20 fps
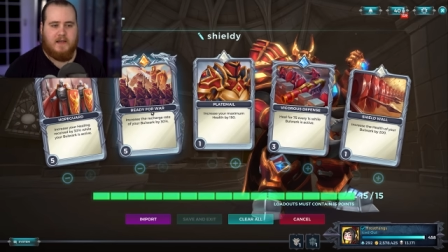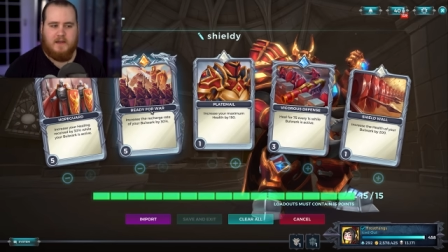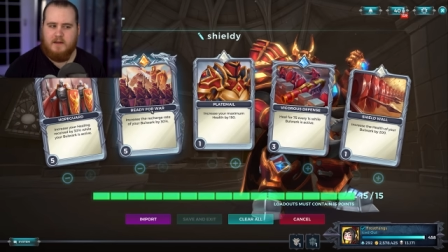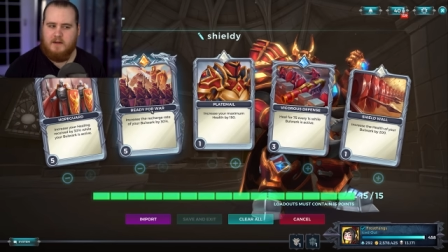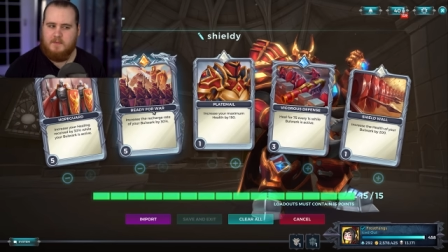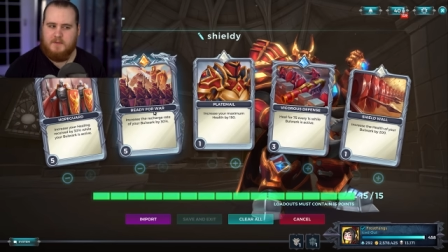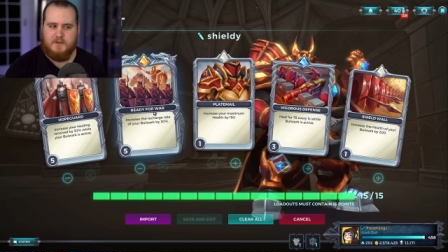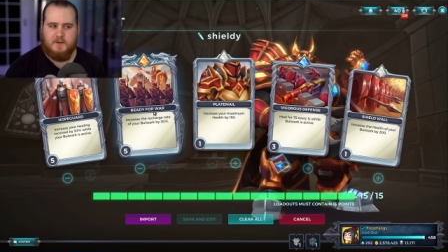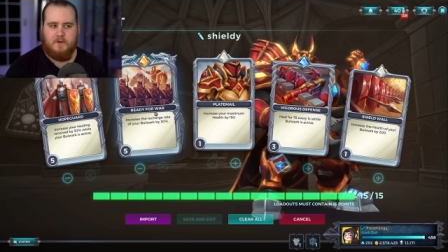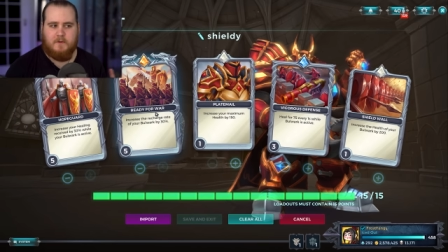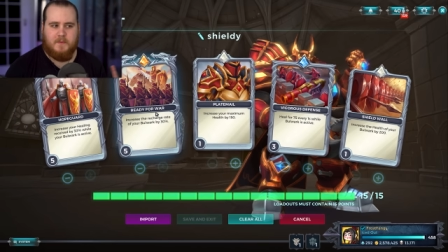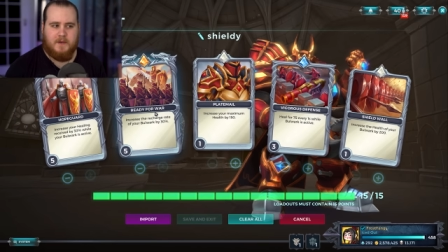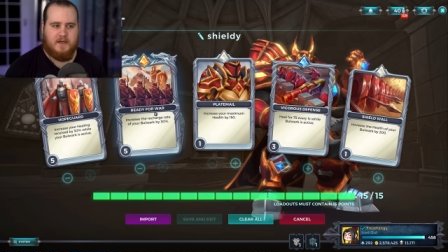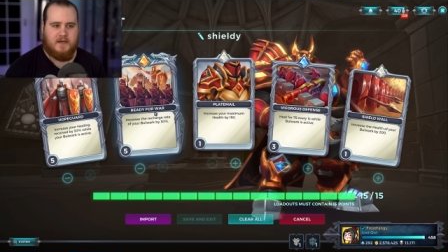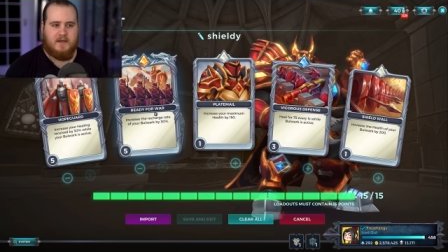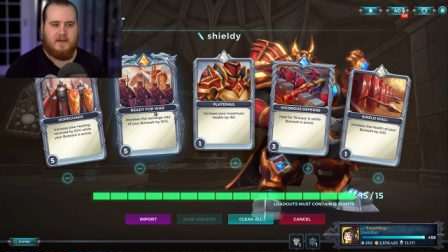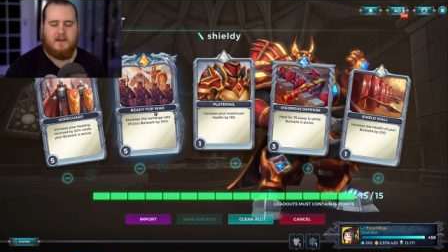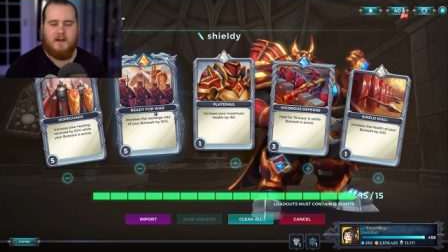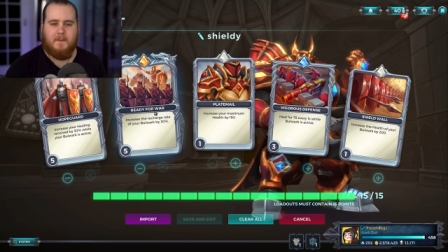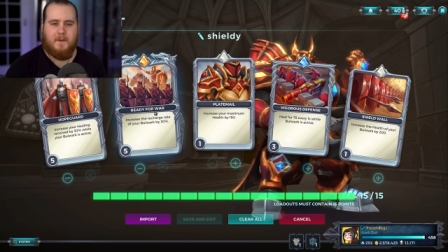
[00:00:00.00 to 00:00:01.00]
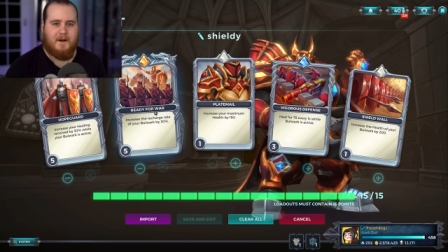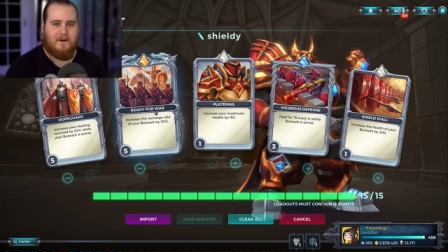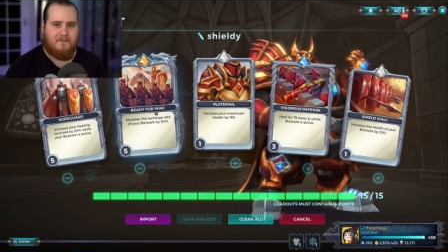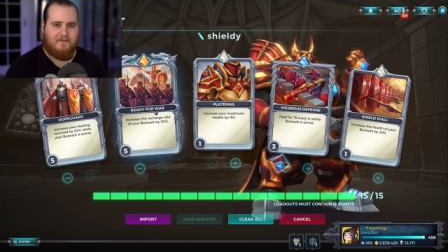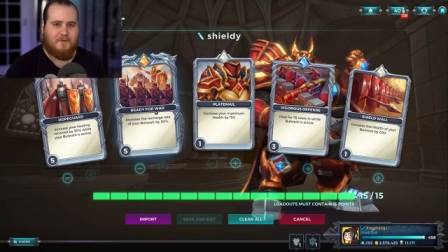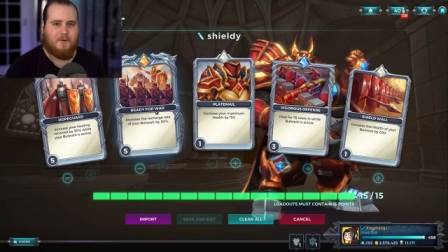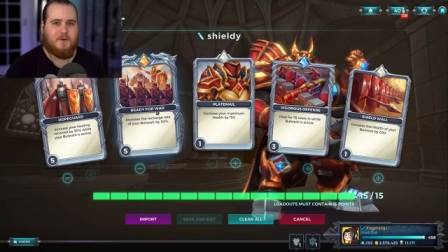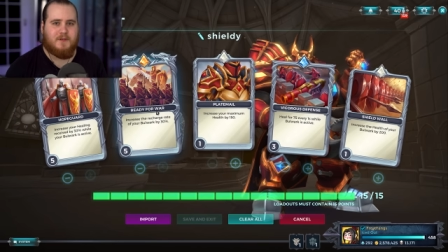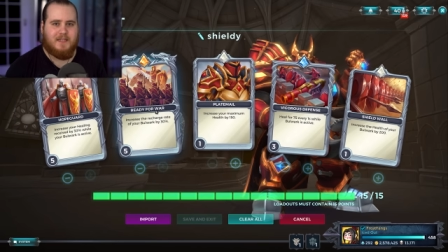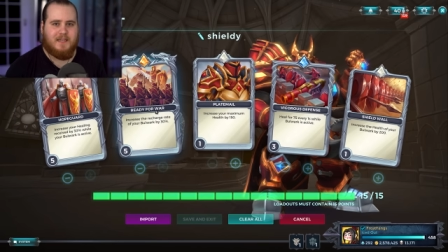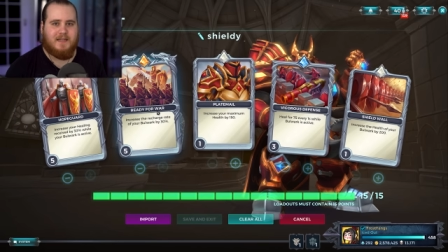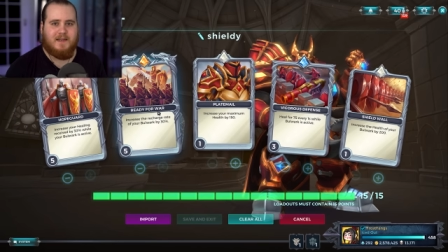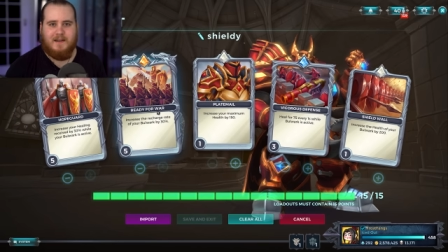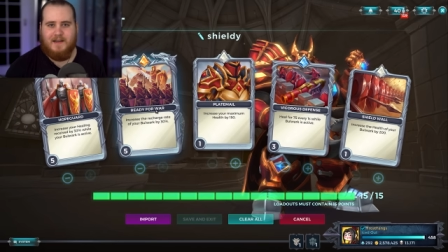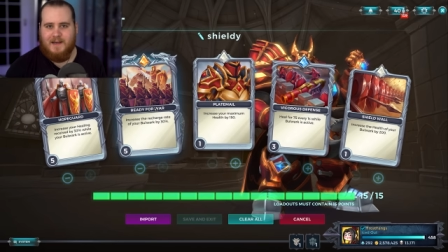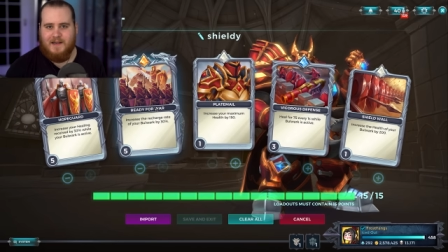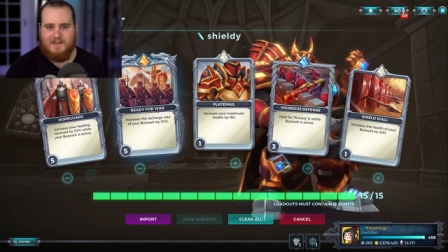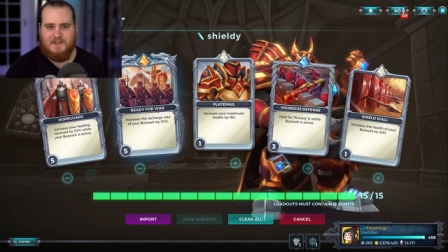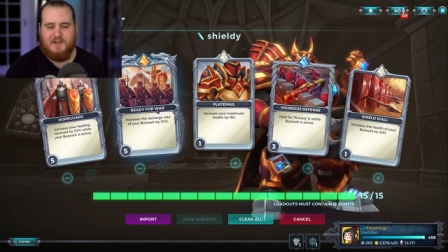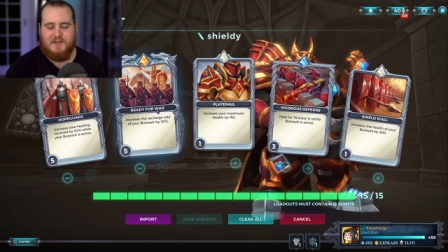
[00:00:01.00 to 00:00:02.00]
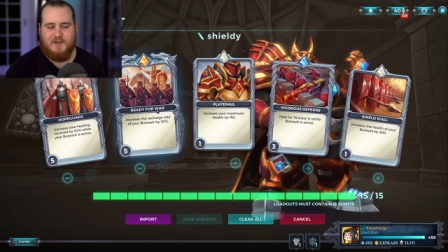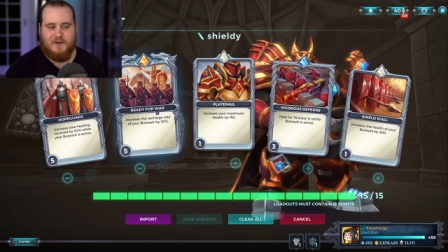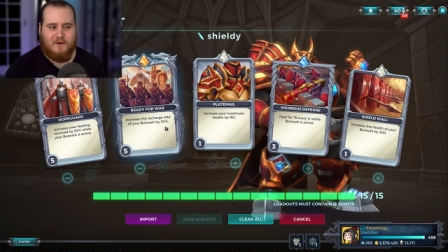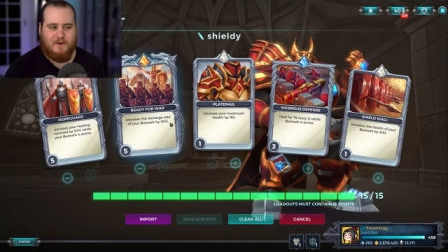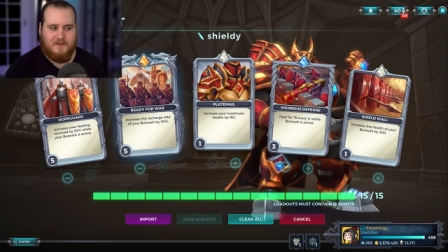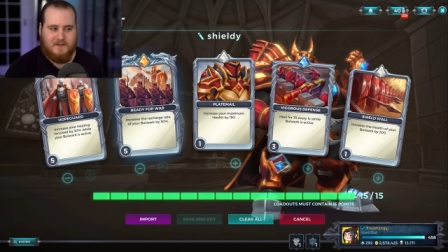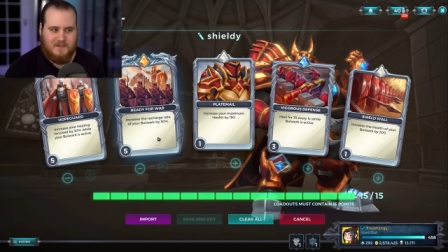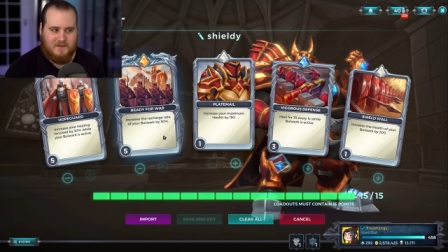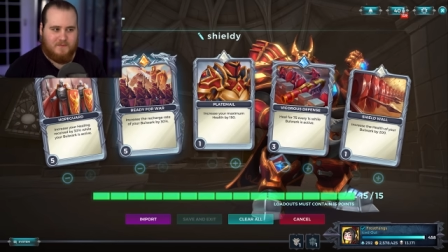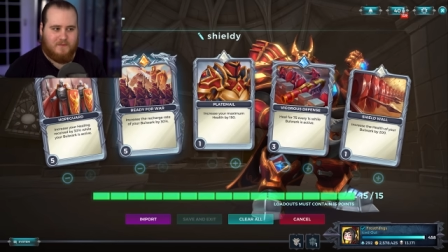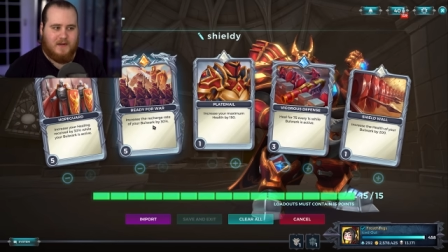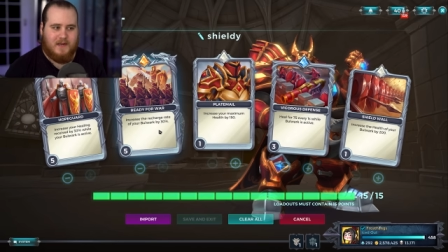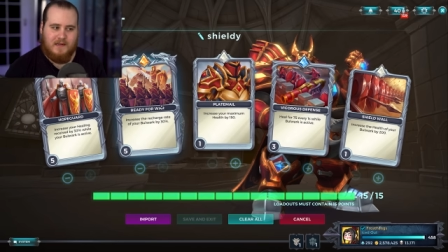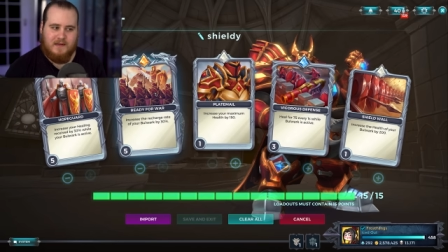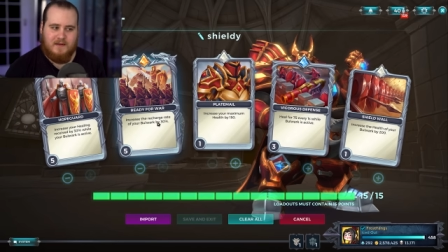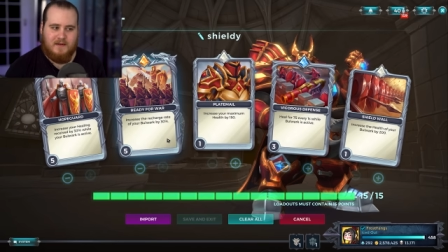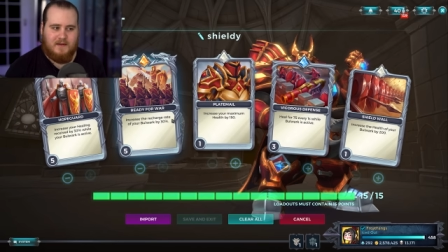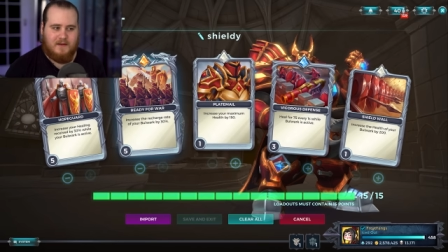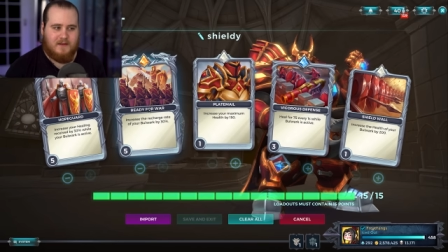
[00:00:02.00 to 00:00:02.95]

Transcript: You can absorb about 14 Cassie shots when